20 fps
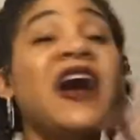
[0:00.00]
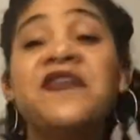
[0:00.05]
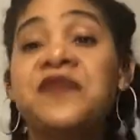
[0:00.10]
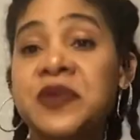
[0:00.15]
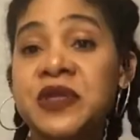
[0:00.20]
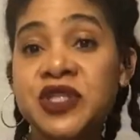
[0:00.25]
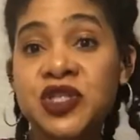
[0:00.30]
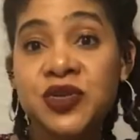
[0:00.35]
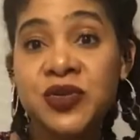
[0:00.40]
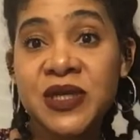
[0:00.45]

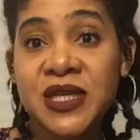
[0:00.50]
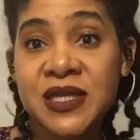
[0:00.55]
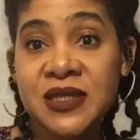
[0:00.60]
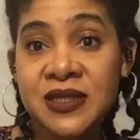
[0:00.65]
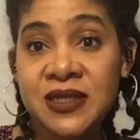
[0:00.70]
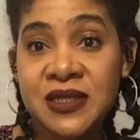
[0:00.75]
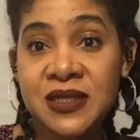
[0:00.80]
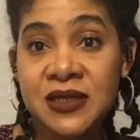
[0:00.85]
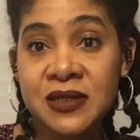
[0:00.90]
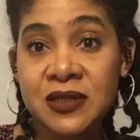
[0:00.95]
been doing
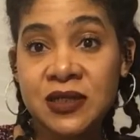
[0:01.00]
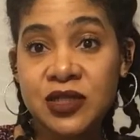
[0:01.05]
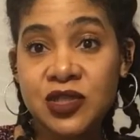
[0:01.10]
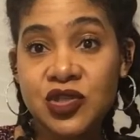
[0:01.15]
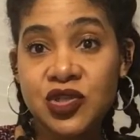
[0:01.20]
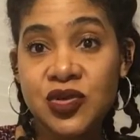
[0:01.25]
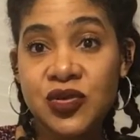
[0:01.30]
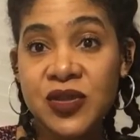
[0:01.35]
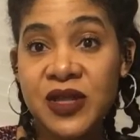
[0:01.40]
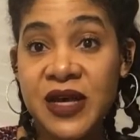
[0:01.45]
it since
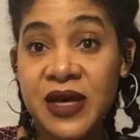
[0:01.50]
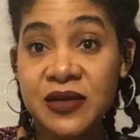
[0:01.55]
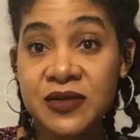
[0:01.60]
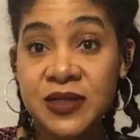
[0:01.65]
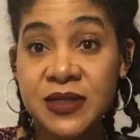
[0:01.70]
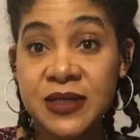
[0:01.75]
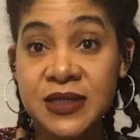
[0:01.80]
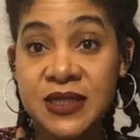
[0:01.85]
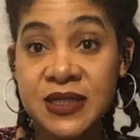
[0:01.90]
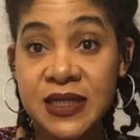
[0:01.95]

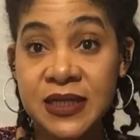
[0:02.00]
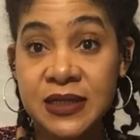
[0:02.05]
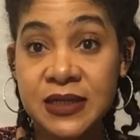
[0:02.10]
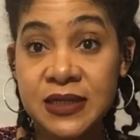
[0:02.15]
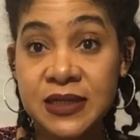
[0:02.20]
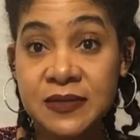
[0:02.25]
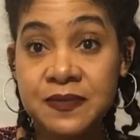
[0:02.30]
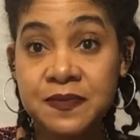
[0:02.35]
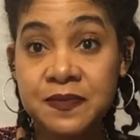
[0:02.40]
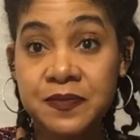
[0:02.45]

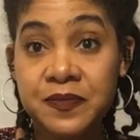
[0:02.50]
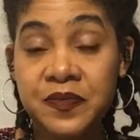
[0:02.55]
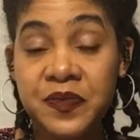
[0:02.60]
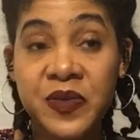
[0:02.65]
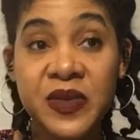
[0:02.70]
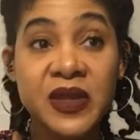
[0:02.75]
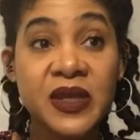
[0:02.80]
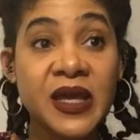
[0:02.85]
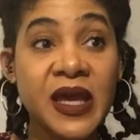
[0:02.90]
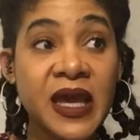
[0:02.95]
2006,
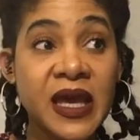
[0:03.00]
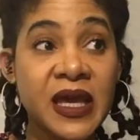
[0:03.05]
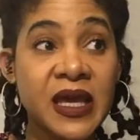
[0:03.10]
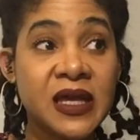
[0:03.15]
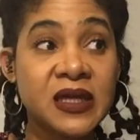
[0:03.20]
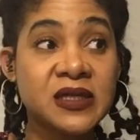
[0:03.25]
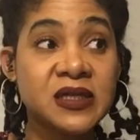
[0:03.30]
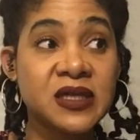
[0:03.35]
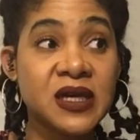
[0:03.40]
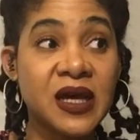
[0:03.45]

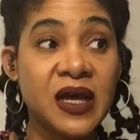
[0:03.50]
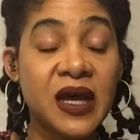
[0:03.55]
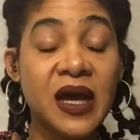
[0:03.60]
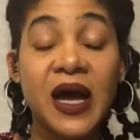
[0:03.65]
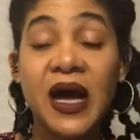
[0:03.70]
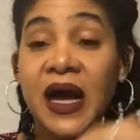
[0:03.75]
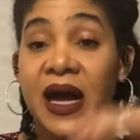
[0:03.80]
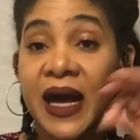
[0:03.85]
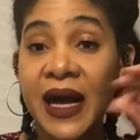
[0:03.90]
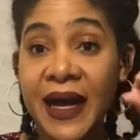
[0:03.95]
and
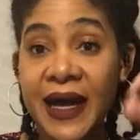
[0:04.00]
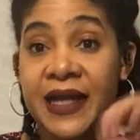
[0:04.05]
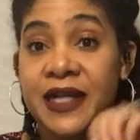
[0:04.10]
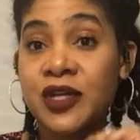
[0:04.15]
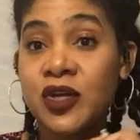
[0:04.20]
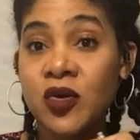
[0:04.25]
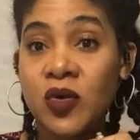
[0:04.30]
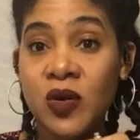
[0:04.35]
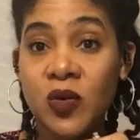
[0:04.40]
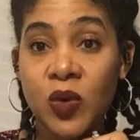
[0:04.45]
I
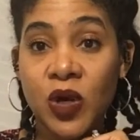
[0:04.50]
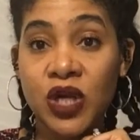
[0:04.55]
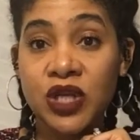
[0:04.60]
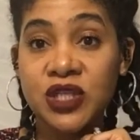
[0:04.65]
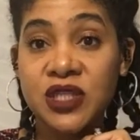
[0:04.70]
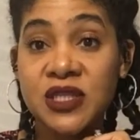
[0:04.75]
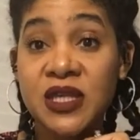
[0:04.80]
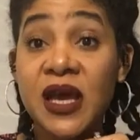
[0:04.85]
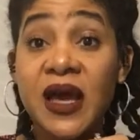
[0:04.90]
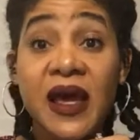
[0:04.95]
know it
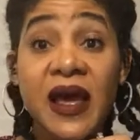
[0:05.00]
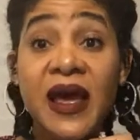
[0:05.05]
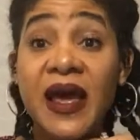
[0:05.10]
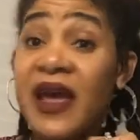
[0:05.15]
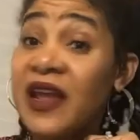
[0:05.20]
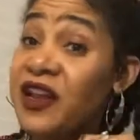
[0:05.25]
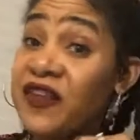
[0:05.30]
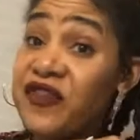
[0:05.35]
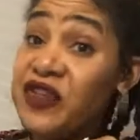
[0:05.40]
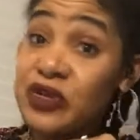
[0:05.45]
works.
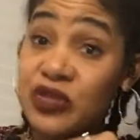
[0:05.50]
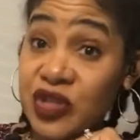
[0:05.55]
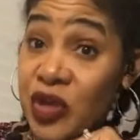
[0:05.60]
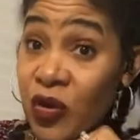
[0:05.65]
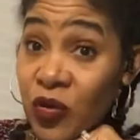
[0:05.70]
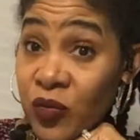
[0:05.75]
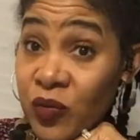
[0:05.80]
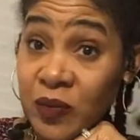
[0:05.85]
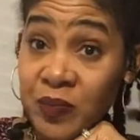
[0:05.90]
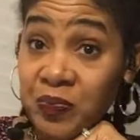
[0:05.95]
And if you
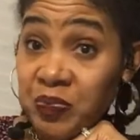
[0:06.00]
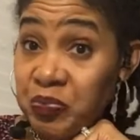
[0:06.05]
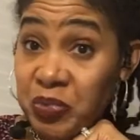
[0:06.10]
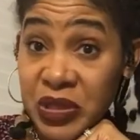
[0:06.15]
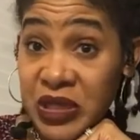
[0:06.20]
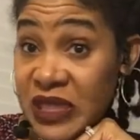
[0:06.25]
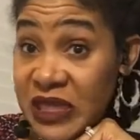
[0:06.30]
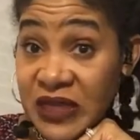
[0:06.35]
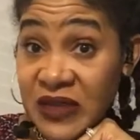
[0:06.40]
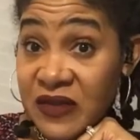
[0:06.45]
don't
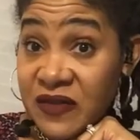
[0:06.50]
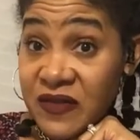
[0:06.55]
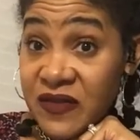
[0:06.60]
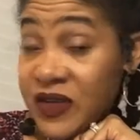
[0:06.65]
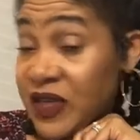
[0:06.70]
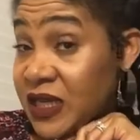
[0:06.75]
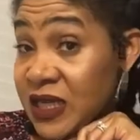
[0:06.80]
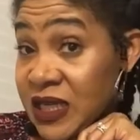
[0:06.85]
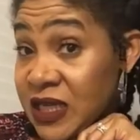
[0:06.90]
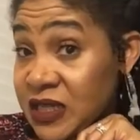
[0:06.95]
believe
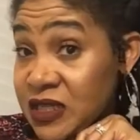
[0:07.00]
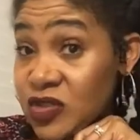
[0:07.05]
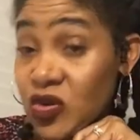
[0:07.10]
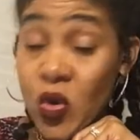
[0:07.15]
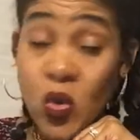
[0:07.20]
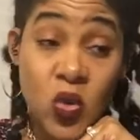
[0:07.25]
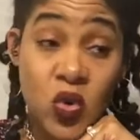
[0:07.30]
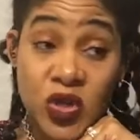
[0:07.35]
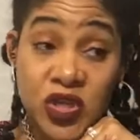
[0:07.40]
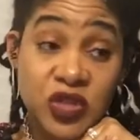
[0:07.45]
in it,
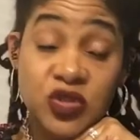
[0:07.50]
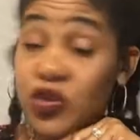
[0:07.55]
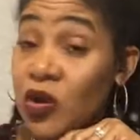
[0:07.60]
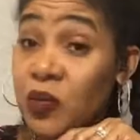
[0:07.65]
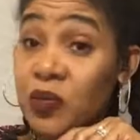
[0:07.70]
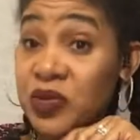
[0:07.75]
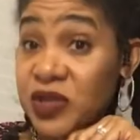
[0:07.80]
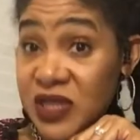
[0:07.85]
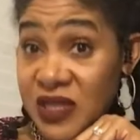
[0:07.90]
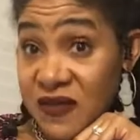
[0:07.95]
or you
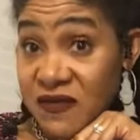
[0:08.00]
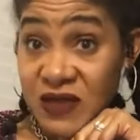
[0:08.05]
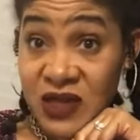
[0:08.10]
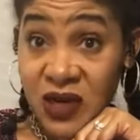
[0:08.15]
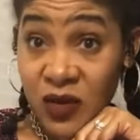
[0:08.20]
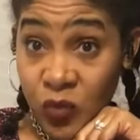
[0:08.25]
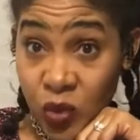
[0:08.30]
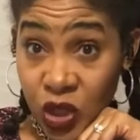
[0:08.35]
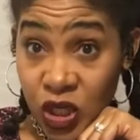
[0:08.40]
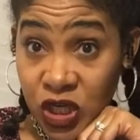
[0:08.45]
don't believe that
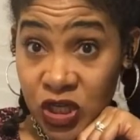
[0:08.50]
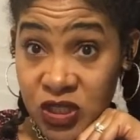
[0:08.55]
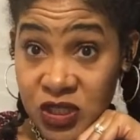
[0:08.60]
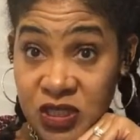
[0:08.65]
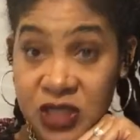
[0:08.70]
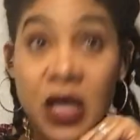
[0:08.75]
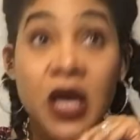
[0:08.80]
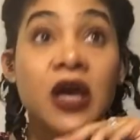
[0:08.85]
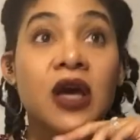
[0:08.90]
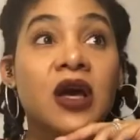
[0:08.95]
it works,